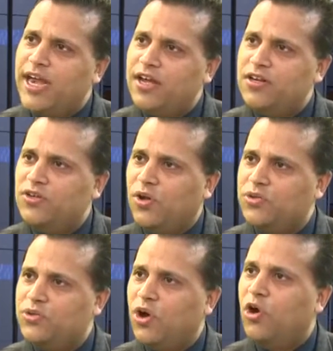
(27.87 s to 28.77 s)
categories
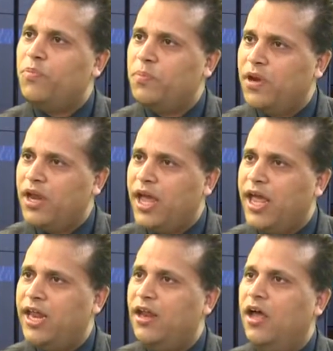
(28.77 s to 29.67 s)
also how people
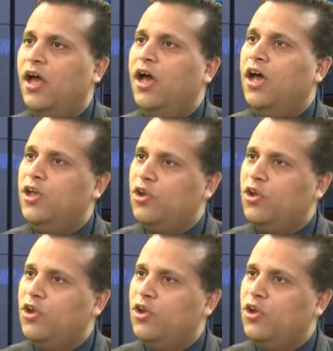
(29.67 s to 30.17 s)
can uh,